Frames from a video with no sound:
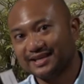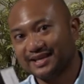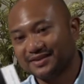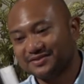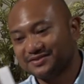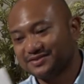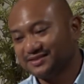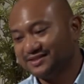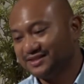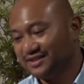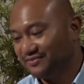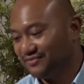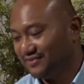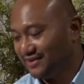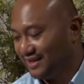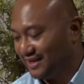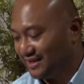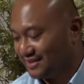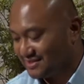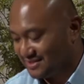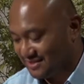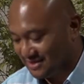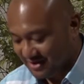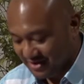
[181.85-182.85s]
gift
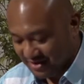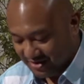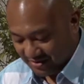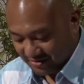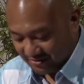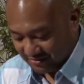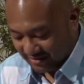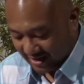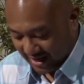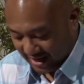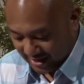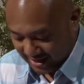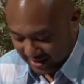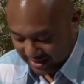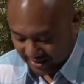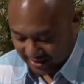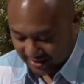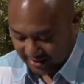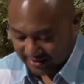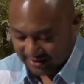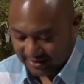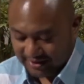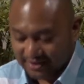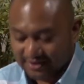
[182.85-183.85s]
certificates right
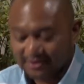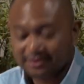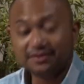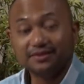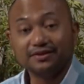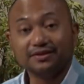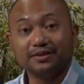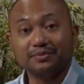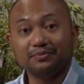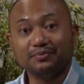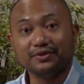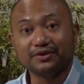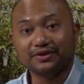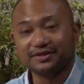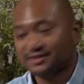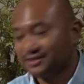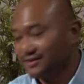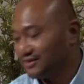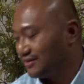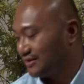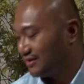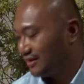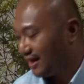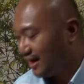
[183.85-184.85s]
here to the
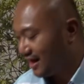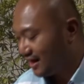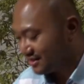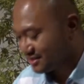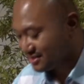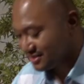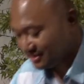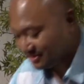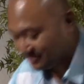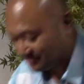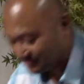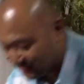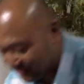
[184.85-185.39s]
bookstore. Awesome.